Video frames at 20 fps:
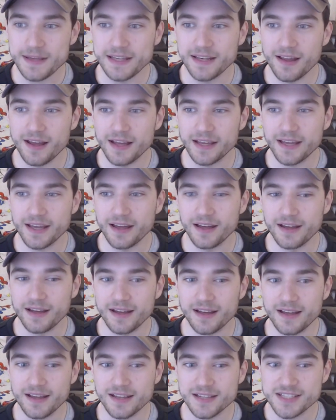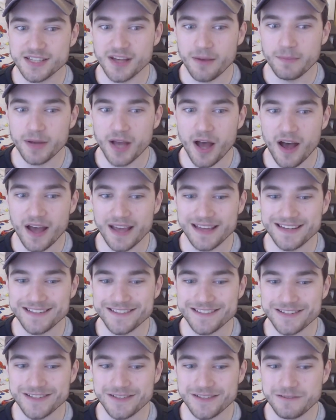like some kind
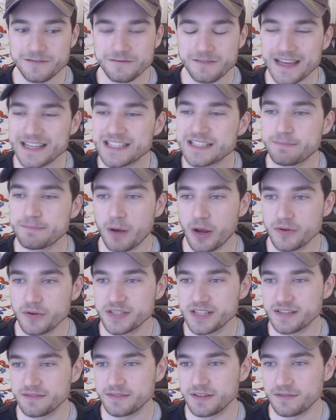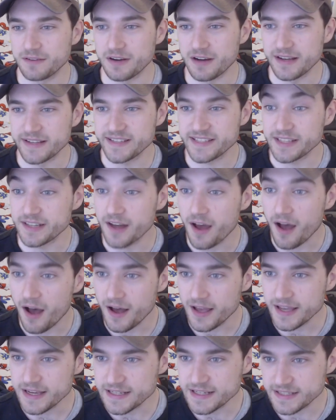of explosive device, an
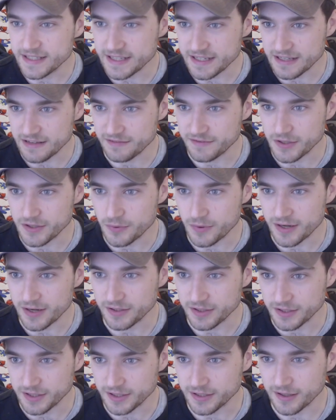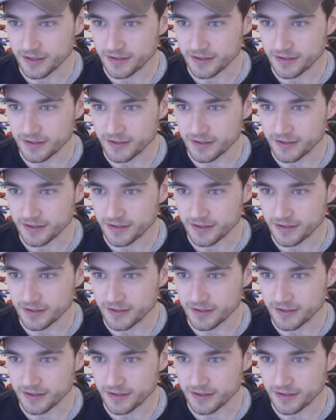IED, if you will. You can look